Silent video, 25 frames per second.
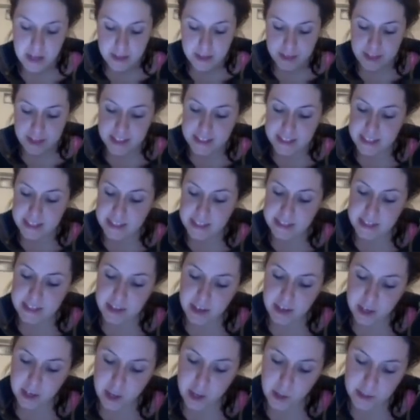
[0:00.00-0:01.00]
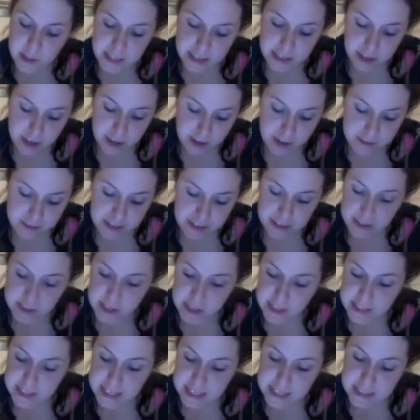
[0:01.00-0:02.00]
This is a cosine curve that
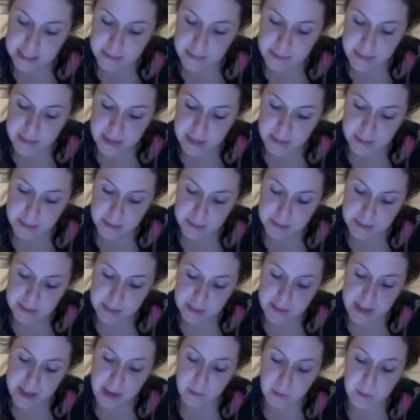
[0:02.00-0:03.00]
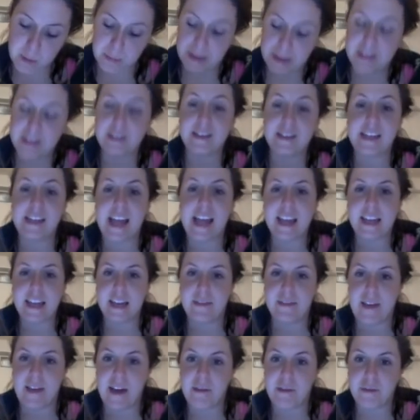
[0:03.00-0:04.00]
starts at its minimum, so that will be
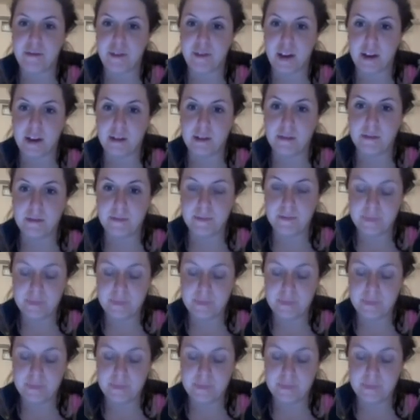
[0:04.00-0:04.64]
negative out front.